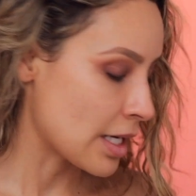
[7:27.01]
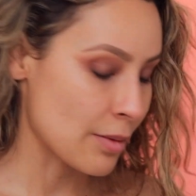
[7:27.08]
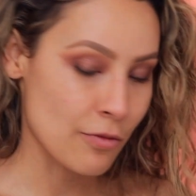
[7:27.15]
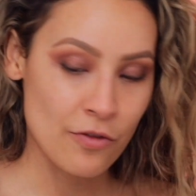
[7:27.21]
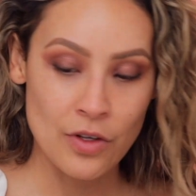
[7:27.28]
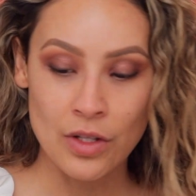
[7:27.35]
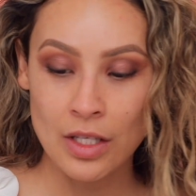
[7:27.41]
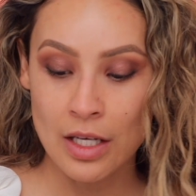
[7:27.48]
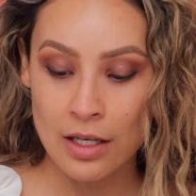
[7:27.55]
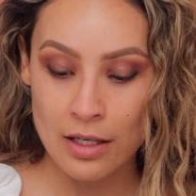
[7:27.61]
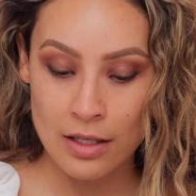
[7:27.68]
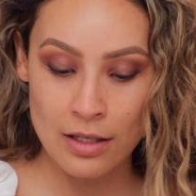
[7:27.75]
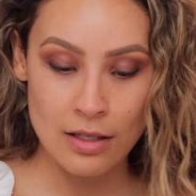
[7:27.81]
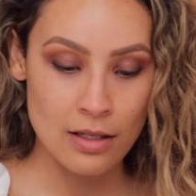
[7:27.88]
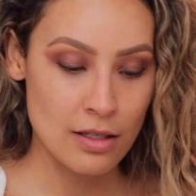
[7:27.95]
And I'm feeling
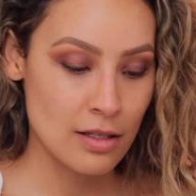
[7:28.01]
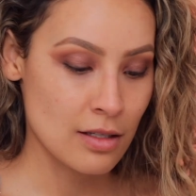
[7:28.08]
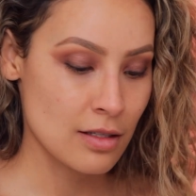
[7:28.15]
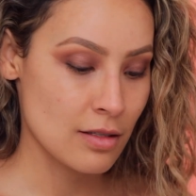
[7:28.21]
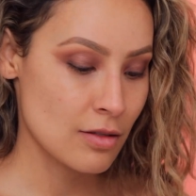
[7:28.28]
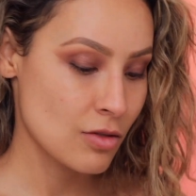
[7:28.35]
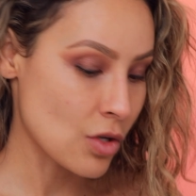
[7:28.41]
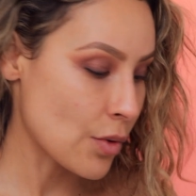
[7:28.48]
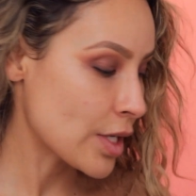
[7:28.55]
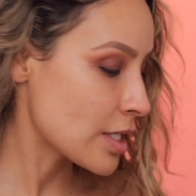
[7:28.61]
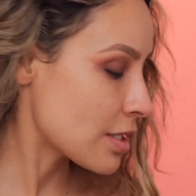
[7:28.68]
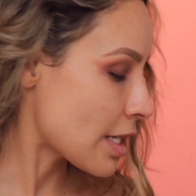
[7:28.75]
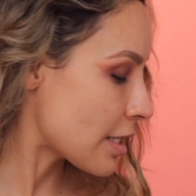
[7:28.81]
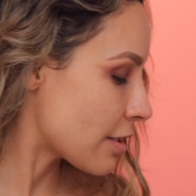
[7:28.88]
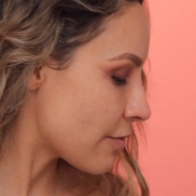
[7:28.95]
so
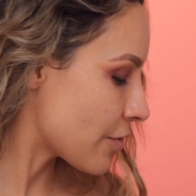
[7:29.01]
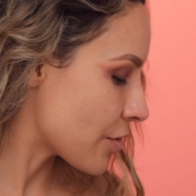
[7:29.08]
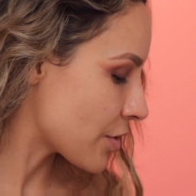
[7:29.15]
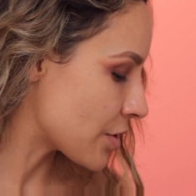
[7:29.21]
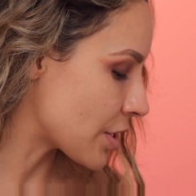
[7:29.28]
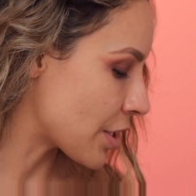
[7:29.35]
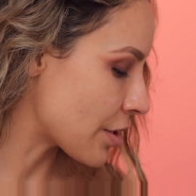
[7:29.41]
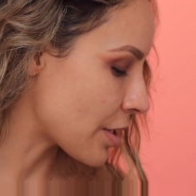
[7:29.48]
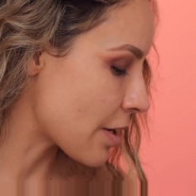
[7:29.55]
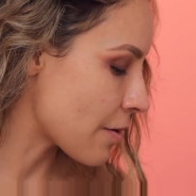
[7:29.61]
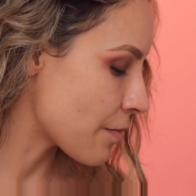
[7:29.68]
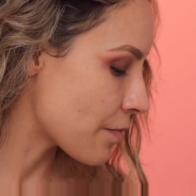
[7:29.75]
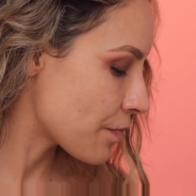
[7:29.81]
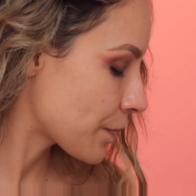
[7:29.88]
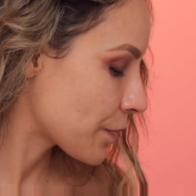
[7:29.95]
excited for this year
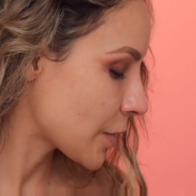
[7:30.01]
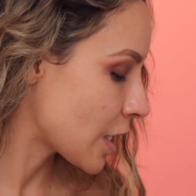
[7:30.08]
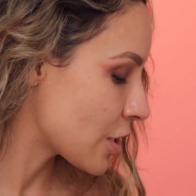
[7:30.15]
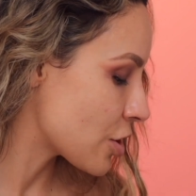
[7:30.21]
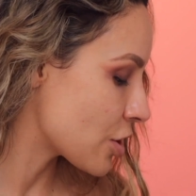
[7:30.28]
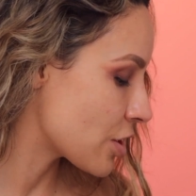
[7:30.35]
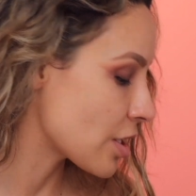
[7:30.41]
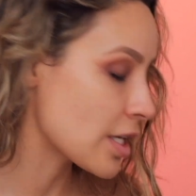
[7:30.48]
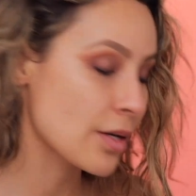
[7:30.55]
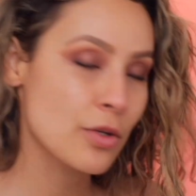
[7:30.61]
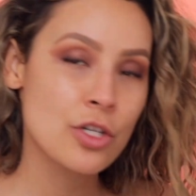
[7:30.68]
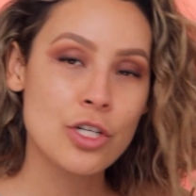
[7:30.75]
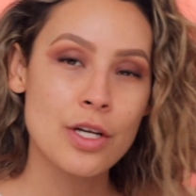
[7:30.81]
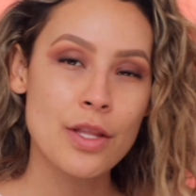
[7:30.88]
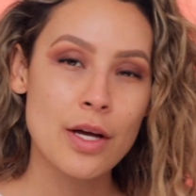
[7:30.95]
now. Just thought I
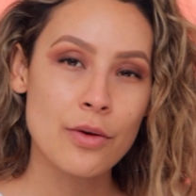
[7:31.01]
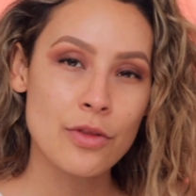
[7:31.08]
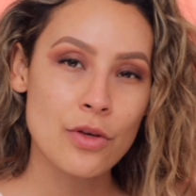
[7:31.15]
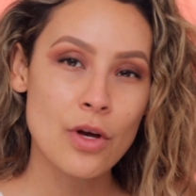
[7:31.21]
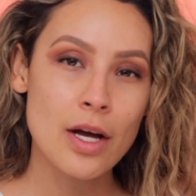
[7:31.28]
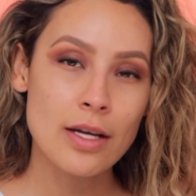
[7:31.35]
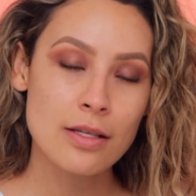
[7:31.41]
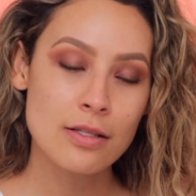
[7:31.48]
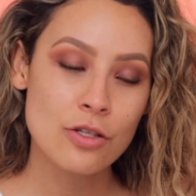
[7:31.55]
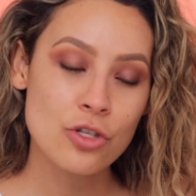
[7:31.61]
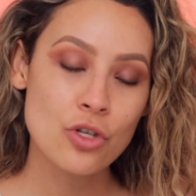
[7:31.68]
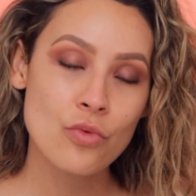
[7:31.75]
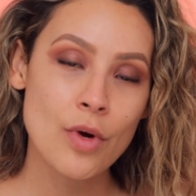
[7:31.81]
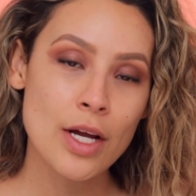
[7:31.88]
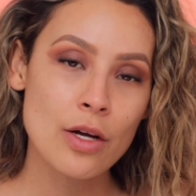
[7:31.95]
would share that with you guys. You
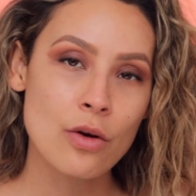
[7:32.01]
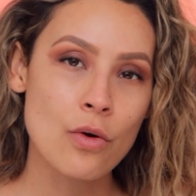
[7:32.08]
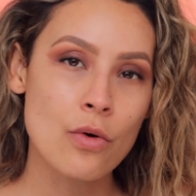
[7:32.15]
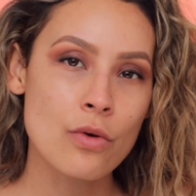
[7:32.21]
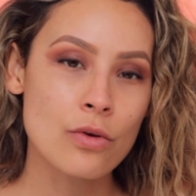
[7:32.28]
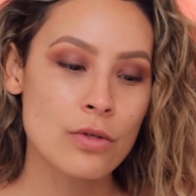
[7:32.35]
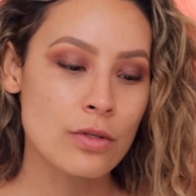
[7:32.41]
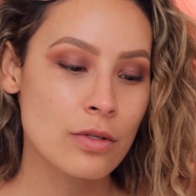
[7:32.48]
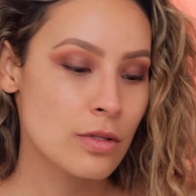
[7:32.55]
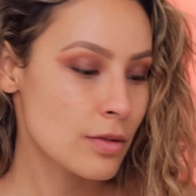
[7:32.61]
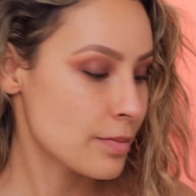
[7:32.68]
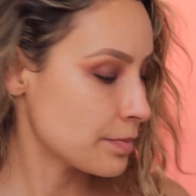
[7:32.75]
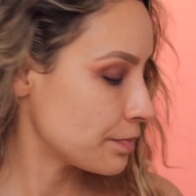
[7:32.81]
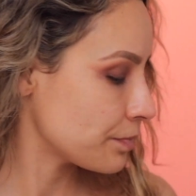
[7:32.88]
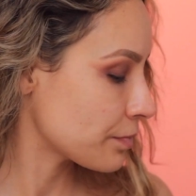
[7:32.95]
should write your goals.
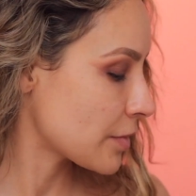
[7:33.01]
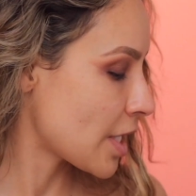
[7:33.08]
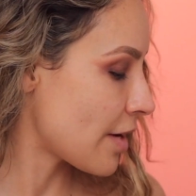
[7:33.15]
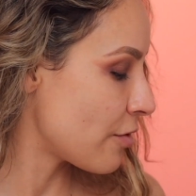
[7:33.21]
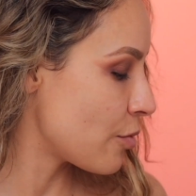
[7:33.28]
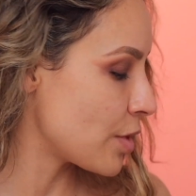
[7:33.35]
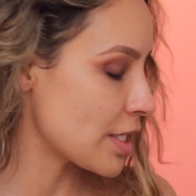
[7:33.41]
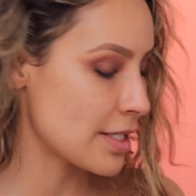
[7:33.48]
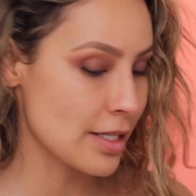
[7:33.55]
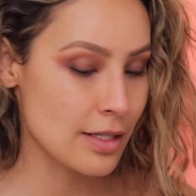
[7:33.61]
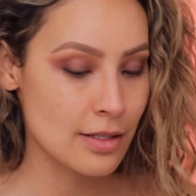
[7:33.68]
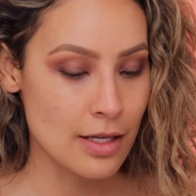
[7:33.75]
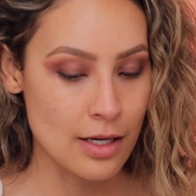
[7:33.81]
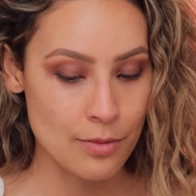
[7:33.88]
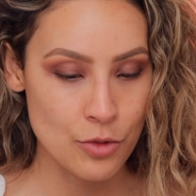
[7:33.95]
Everybody
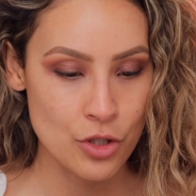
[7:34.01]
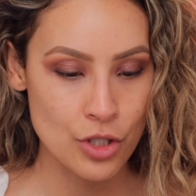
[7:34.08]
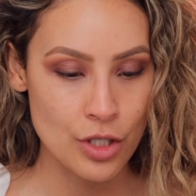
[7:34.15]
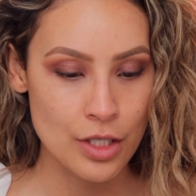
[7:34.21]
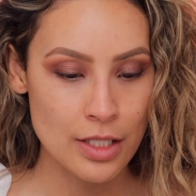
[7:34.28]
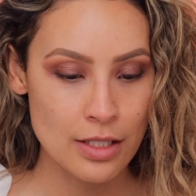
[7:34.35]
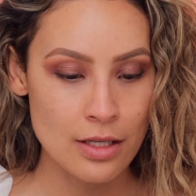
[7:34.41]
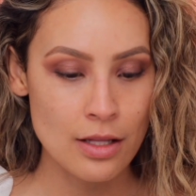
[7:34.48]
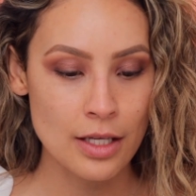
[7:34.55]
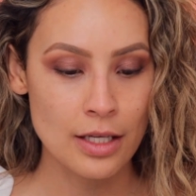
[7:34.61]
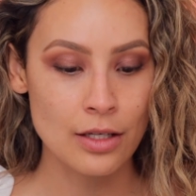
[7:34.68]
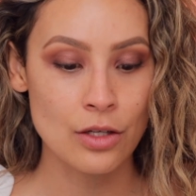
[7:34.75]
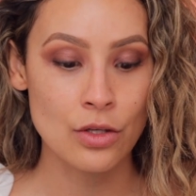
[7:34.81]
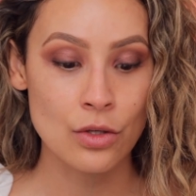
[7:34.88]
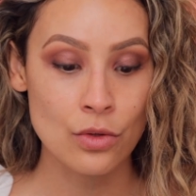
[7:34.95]
says that, I'm sure. It's not like
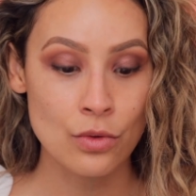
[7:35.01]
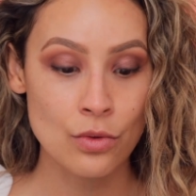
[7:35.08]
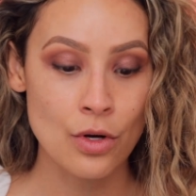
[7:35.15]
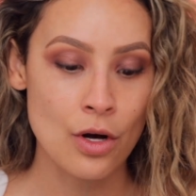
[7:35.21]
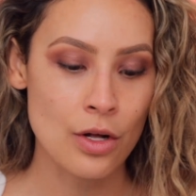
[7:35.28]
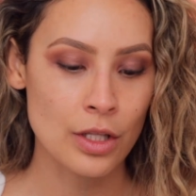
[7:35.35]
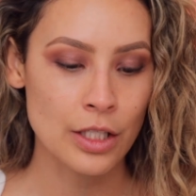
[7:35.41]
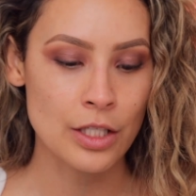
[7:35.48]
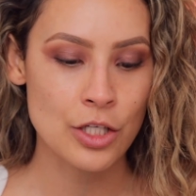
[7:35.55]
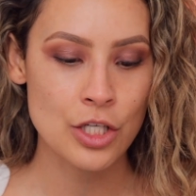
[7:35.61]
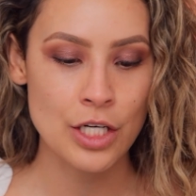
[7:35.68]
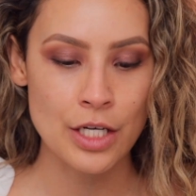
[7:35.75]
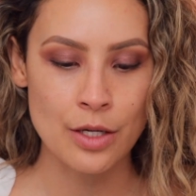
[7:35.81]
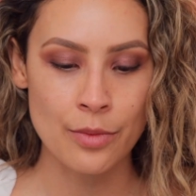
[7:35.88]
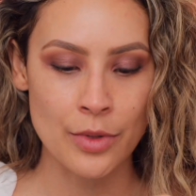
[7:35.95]
a new knowledge
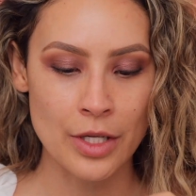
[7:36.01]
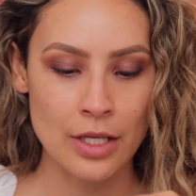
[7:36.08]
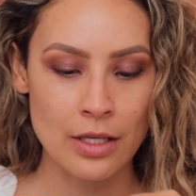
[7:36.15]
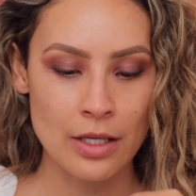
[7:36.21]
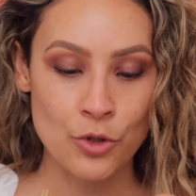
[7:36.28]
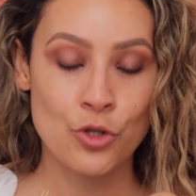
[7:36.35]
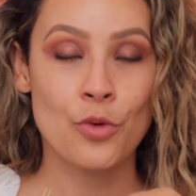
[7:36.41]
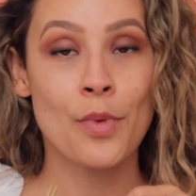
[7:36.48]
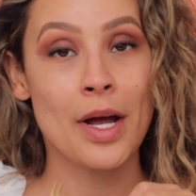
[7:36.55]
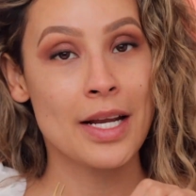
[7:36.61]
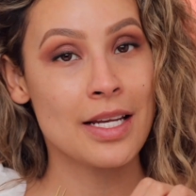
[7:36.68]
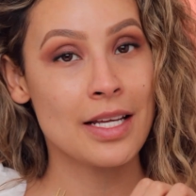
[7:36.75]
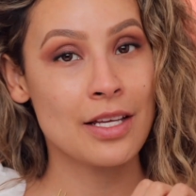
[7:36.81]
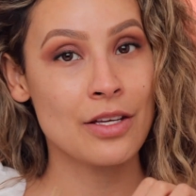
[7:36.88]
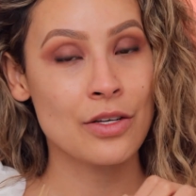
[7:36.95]
here, but just
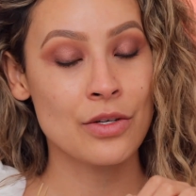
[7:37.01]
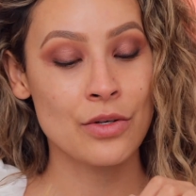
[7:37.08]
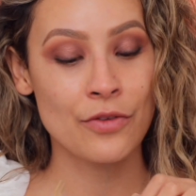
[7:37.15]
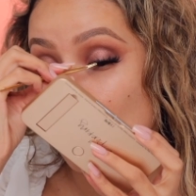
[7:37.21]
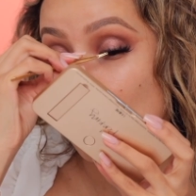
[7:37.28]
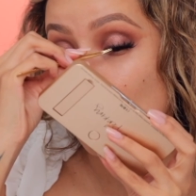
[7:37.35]
reminding you.